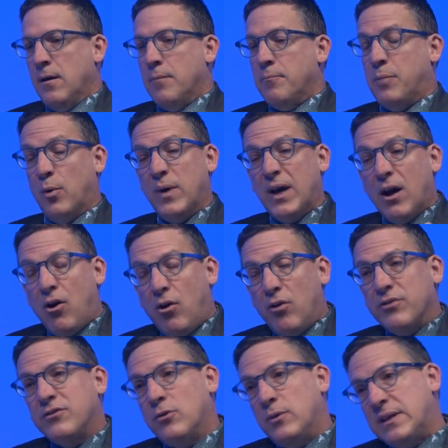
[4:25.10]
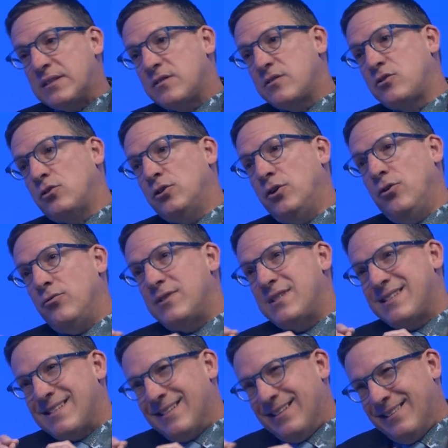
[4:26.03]
But we also exclude
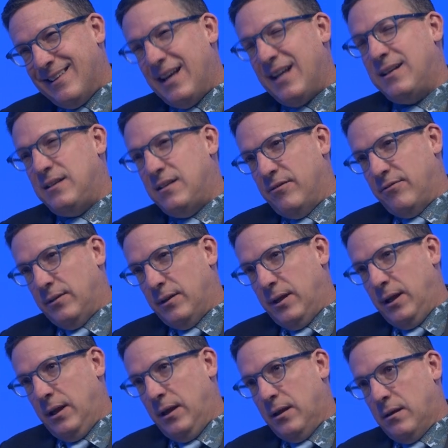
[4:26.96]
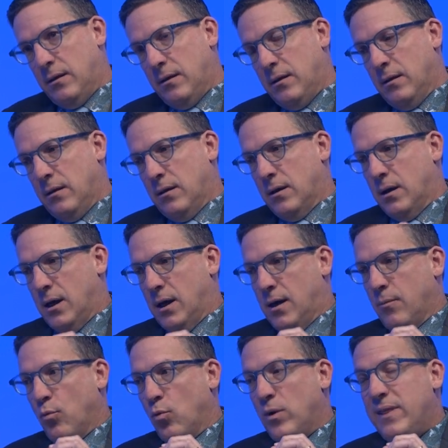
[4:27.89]
selectively
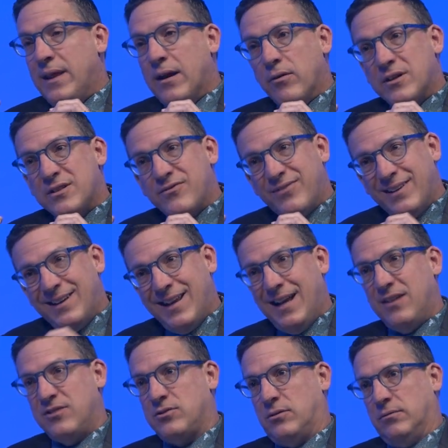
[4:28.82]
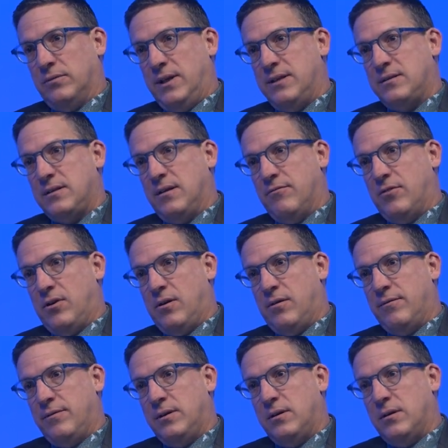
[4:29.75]
when there is financial risk
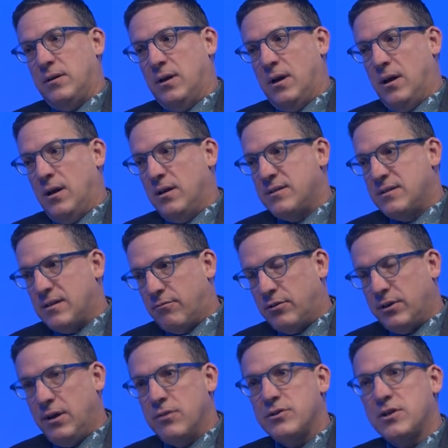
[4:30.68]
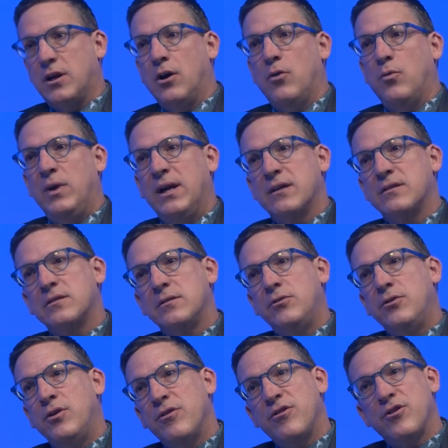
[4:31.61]
involved. Several years ago, we
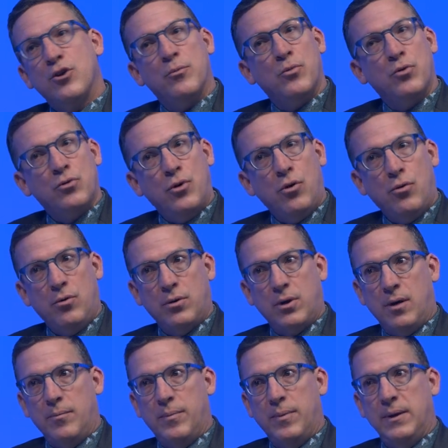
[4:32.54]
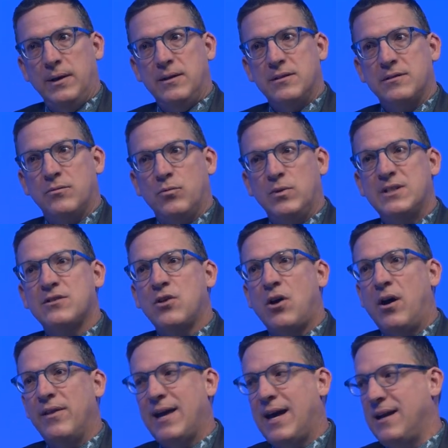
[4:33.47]
excluded thermal coal companies. We
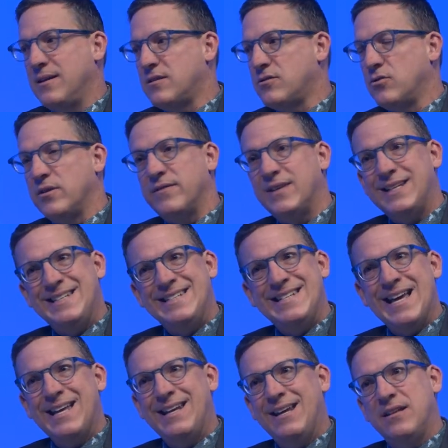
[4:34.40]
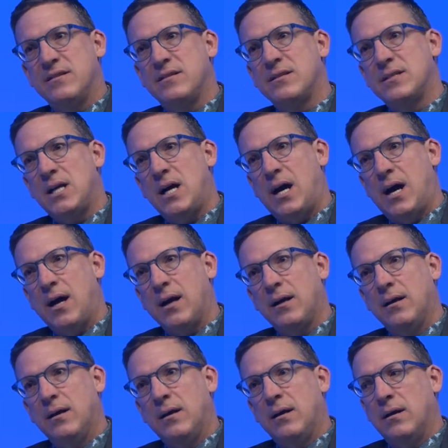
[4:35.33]
saw that as sort of a dead-end
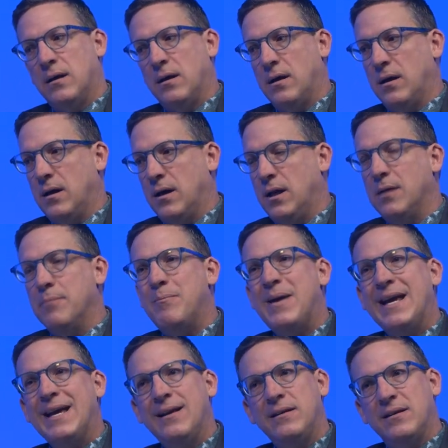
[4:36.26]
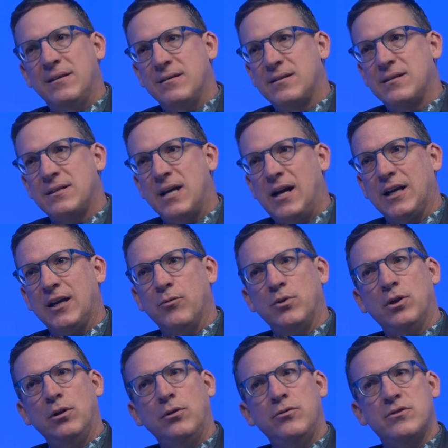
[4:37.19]
stock, an abandoned stock. It
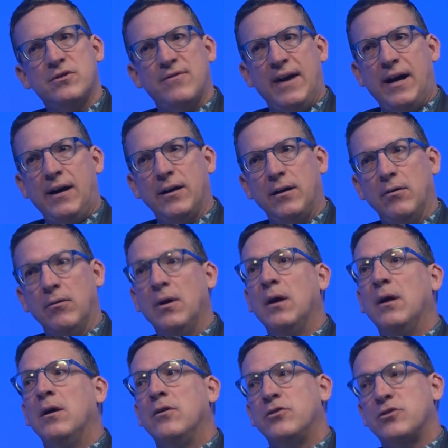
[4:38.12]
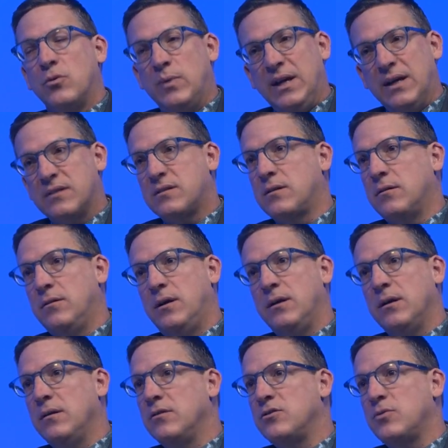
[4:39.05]
would lose value. So we
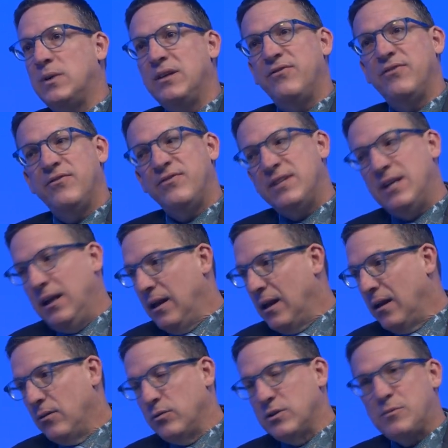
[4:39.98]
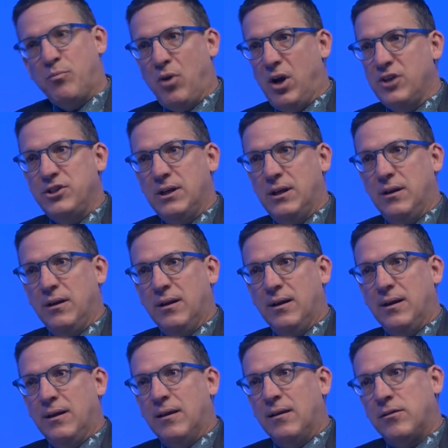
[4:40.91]
excluded it in 2015, and it was prescient.
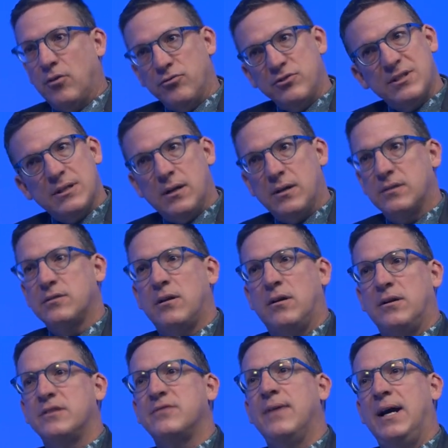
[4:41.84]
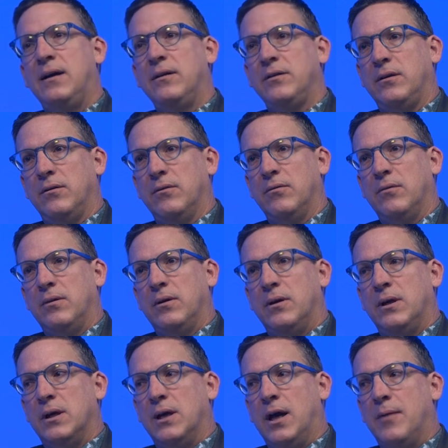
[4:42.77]
Those stocks lost value.
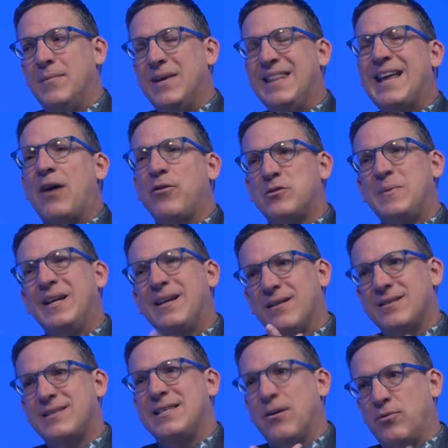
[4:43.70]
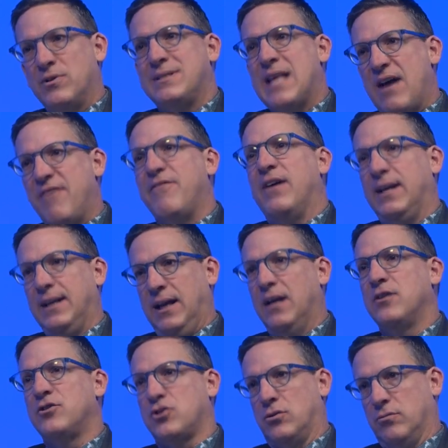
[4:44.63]
And that was because there was that
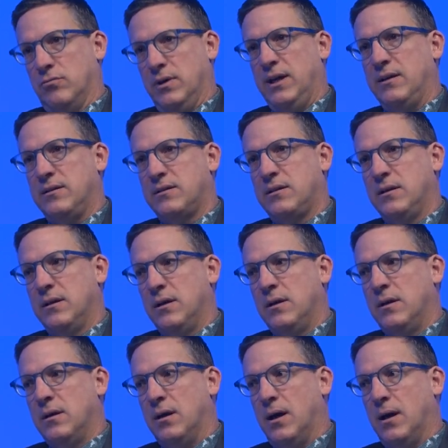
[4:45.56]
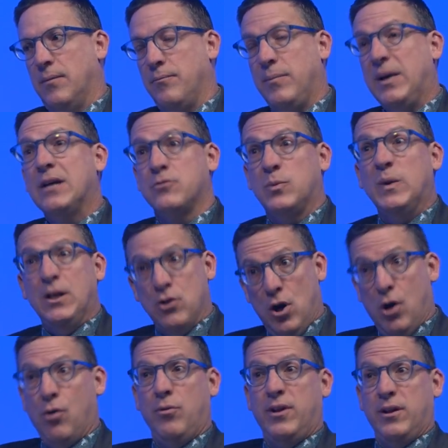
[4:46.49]
financial risk, because we
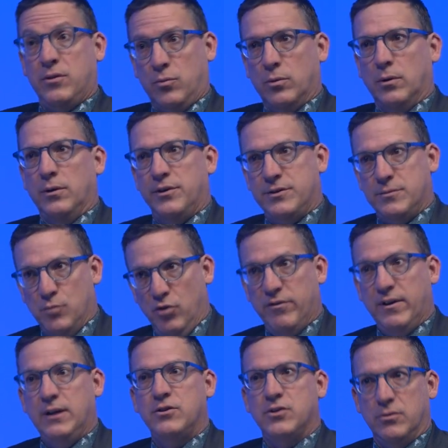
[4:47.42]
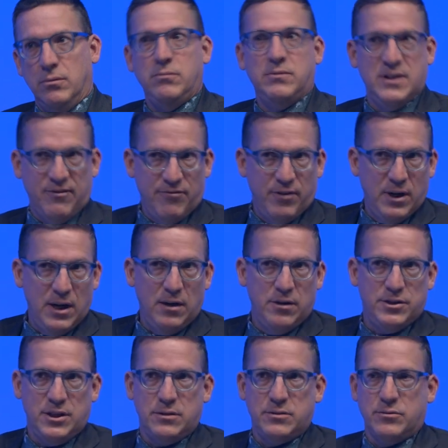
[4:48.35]
know that the world is moving to different
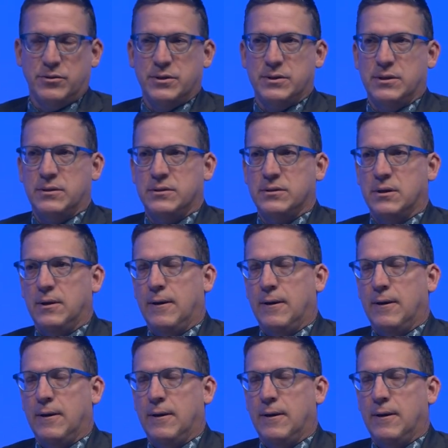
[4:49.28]
energy sources.